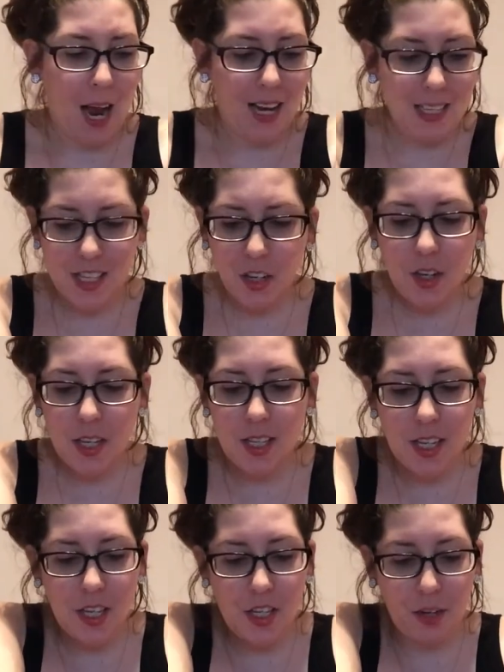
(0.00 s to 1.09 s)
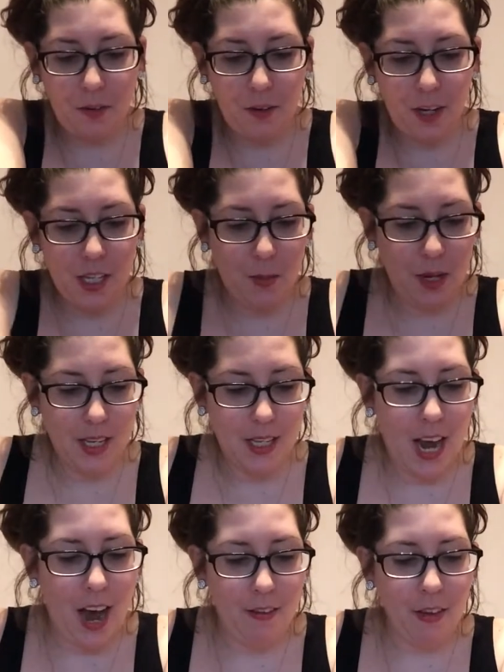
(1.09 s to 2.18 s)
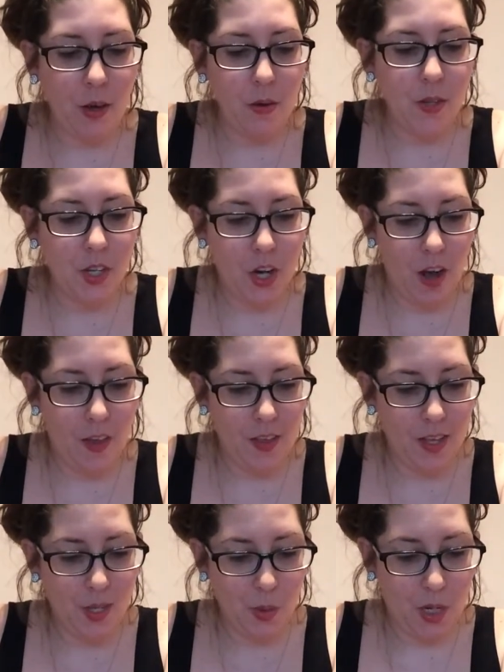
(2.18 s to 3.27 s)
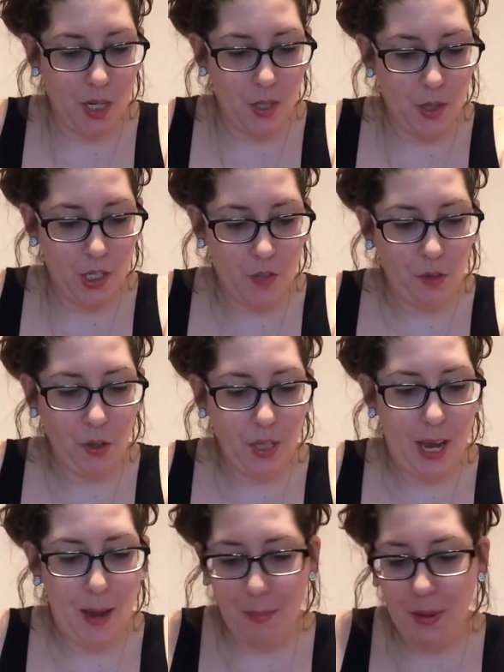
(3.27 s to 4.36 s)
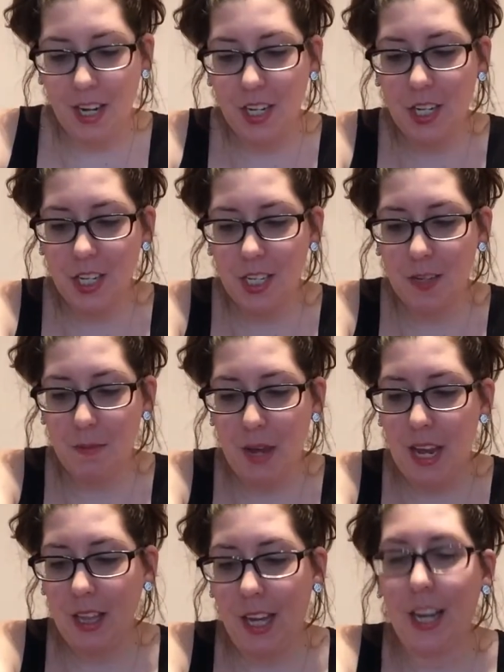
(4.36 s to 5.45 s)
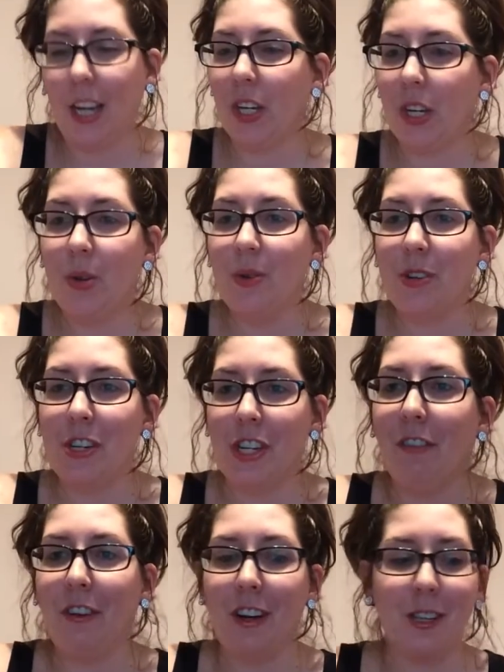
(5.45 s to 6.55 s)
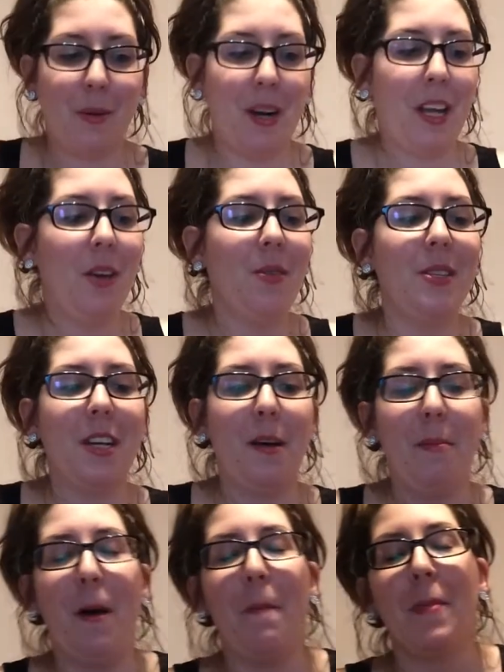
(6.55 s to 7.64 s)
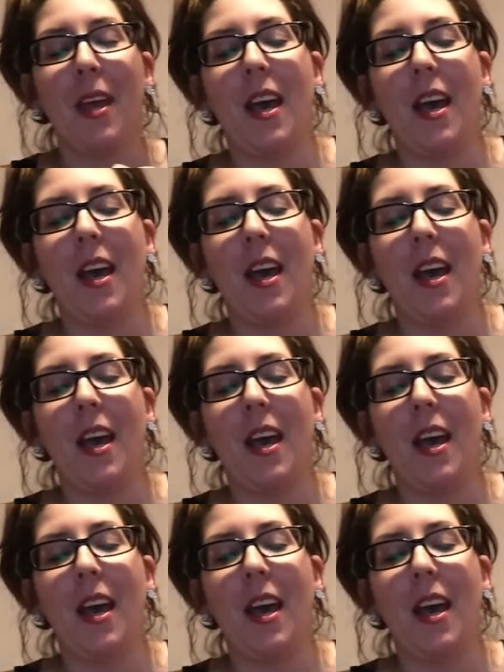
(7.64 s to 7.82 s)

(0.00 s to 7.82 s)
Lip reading: I still can see the difference because I haven't used it on this one to exfoliate, but it just made, like, a huge difference when I used it. But,